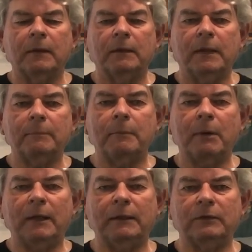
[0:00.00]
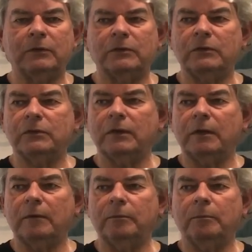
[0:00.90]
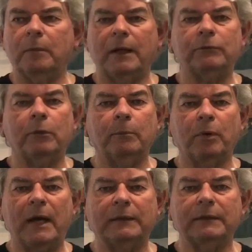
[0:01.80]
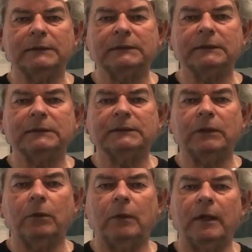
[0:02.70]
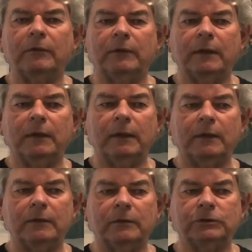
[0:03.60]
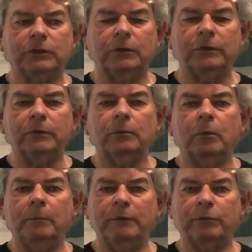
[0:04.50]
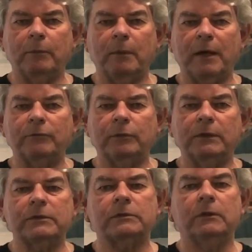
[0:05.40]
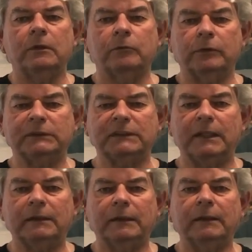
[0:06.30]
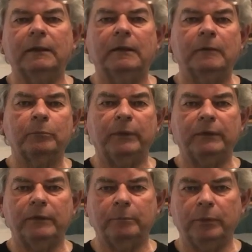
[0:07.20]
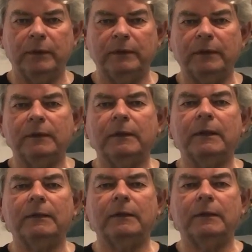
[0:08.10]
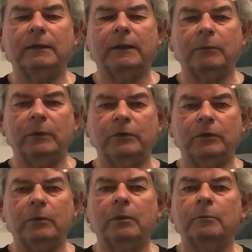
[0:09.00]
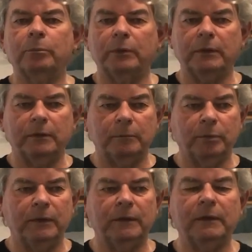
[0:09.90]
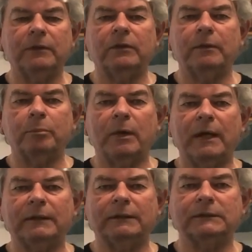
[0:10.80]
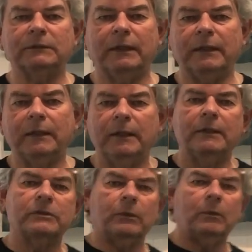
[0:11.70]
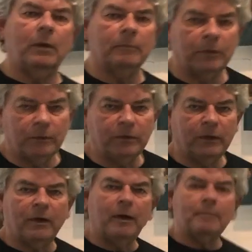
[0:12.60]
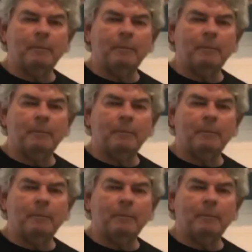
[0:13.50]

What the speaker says: Keep in mind that this is a mindful practice, so everything I show you will be for mindfulness, for settling, breathing that we do, bringing the breathing into the practice, okay? So I'm going to grab a